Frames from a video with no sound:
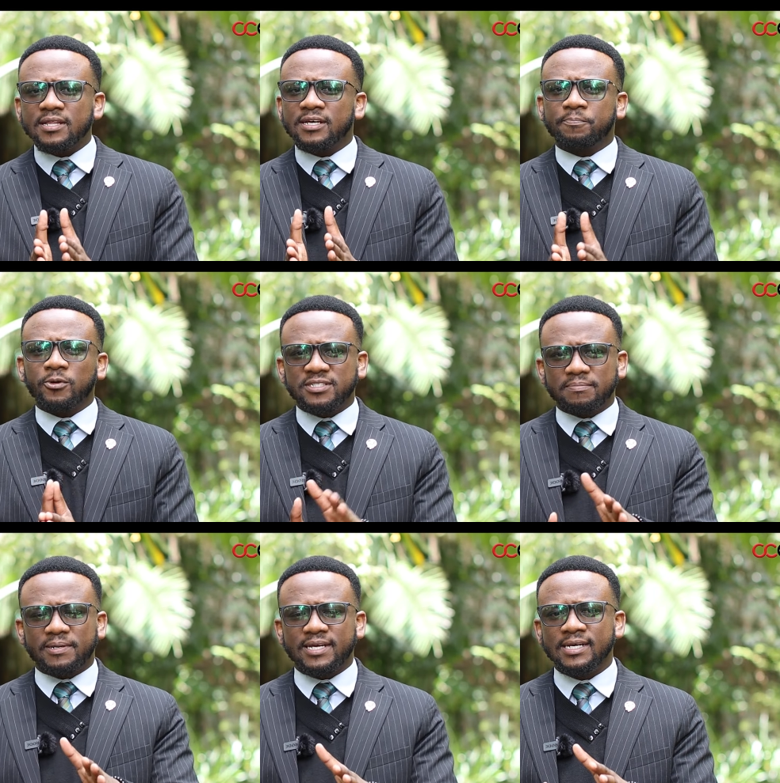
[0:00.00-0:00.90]
That
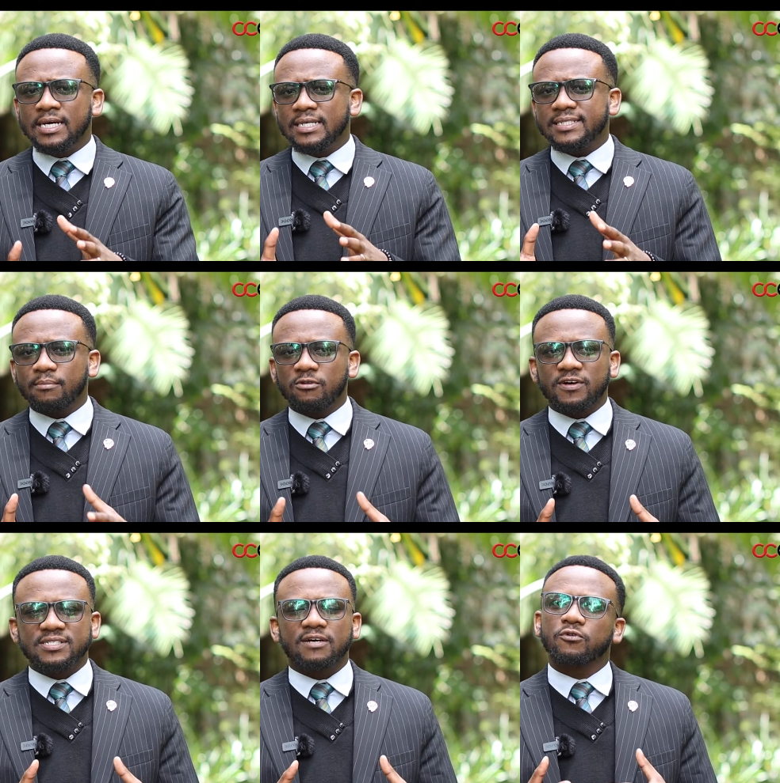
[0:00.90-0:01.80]
possibly some
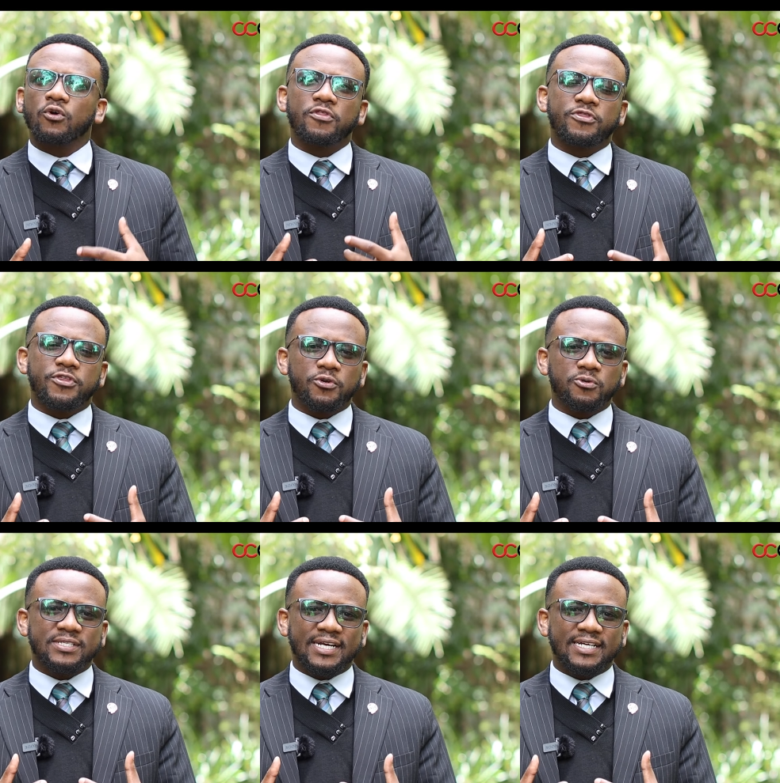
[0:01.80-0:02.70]
of us have gone
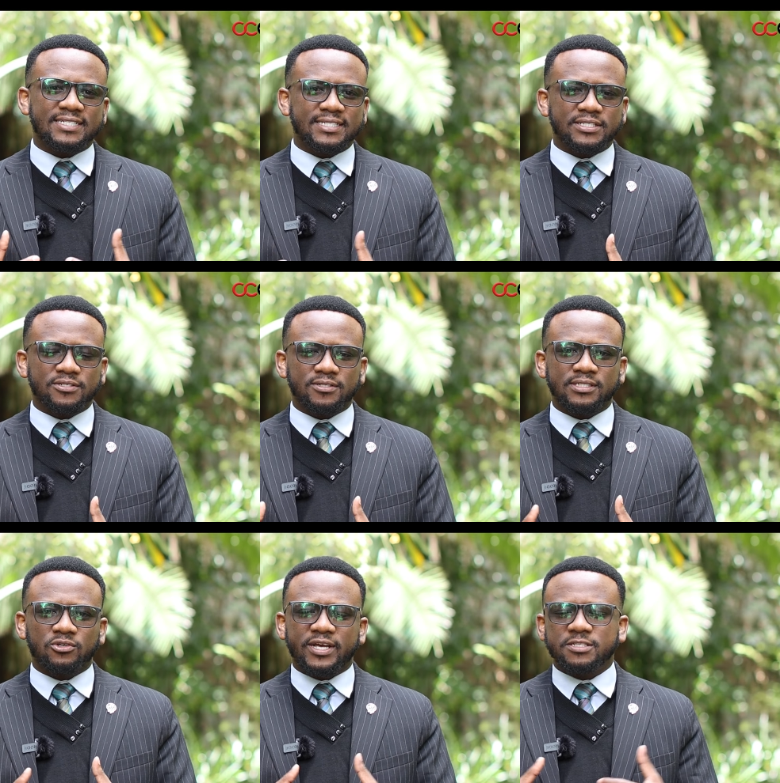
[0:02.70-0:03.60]
through certain
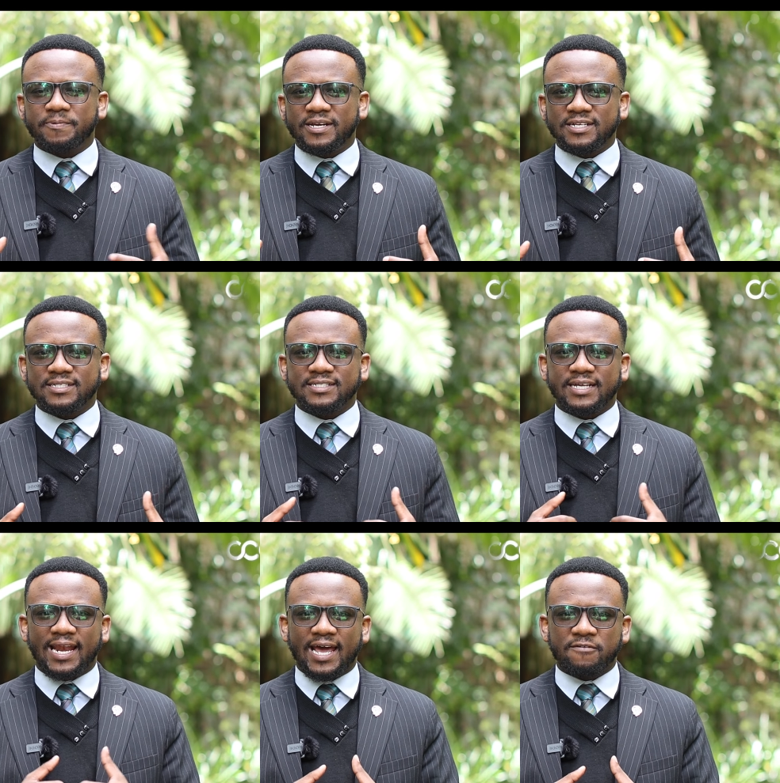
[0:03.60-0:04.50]
seasons or experiences
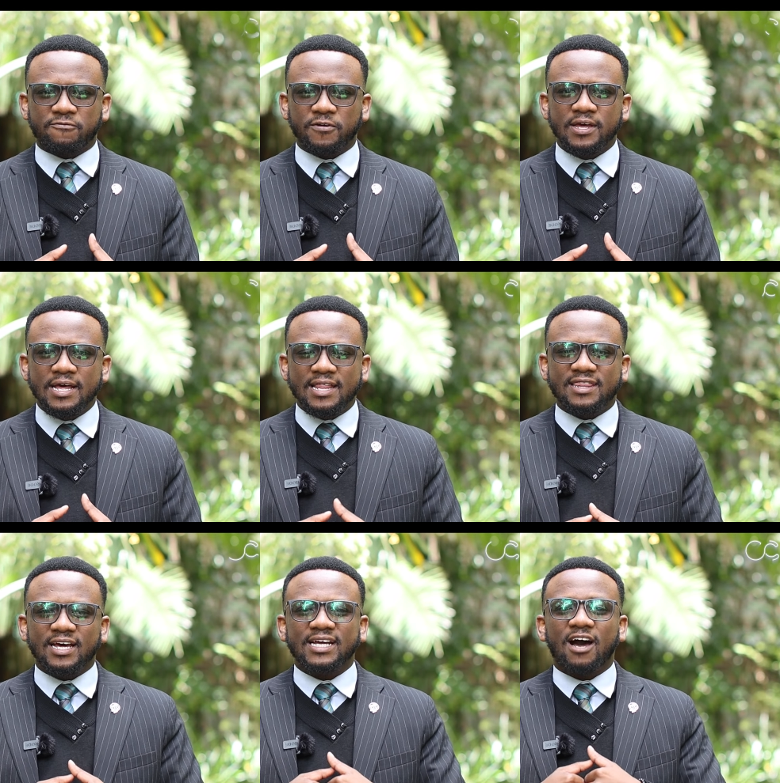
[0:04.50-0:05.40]
in life
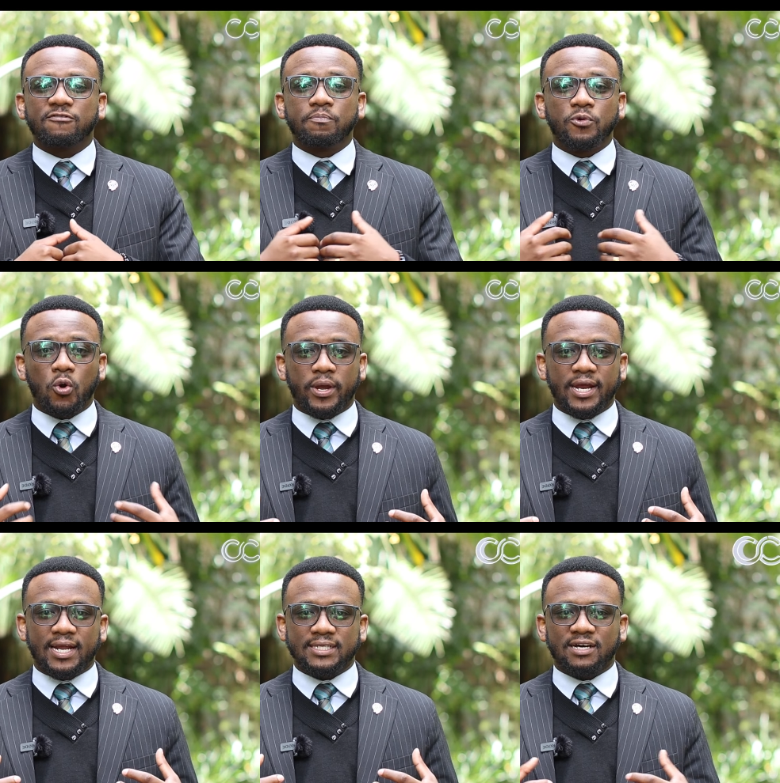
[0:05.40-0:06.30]
that have
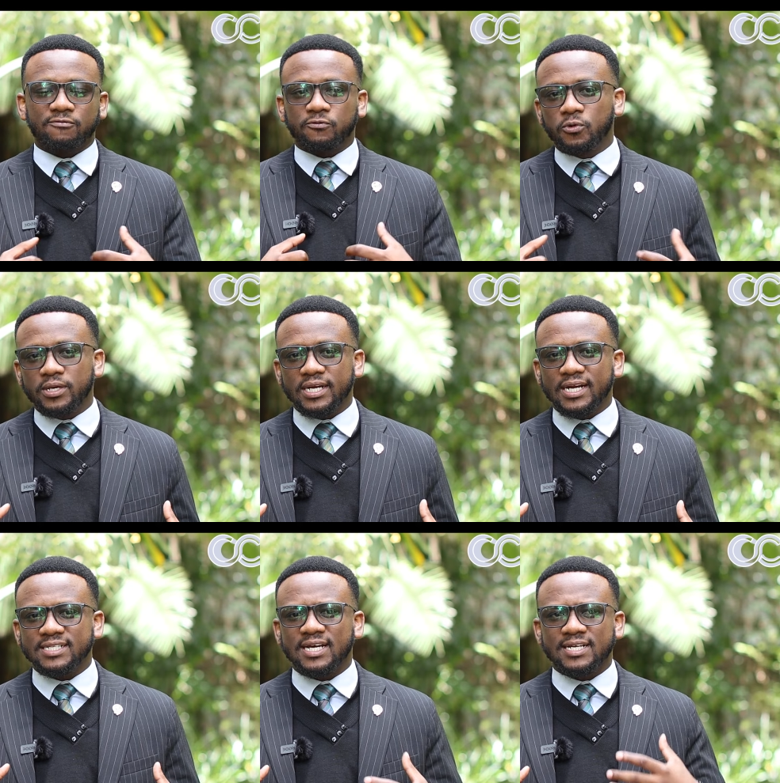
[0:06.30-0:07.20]
broken us, have
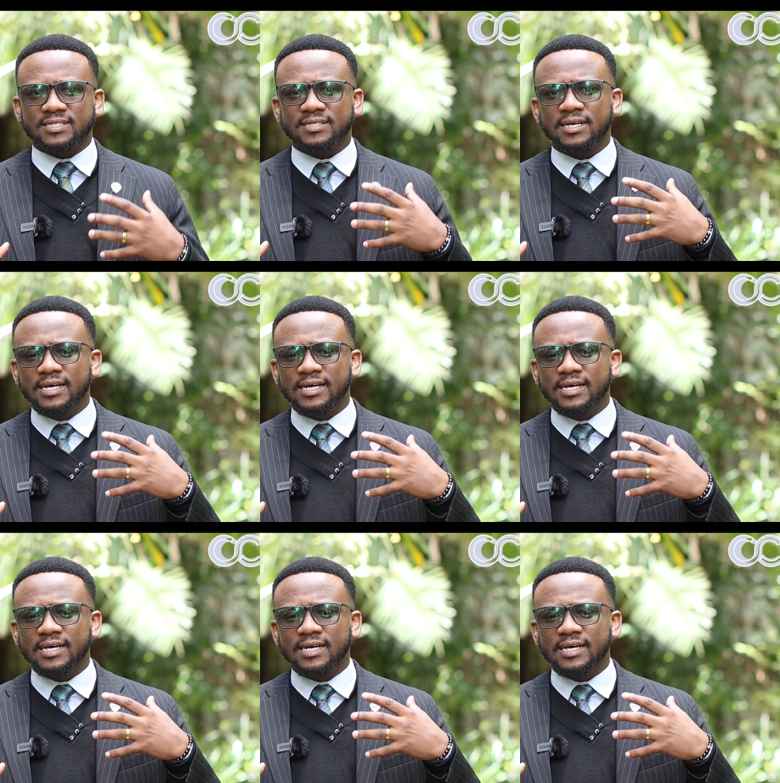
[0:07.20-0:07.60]
wounded us, has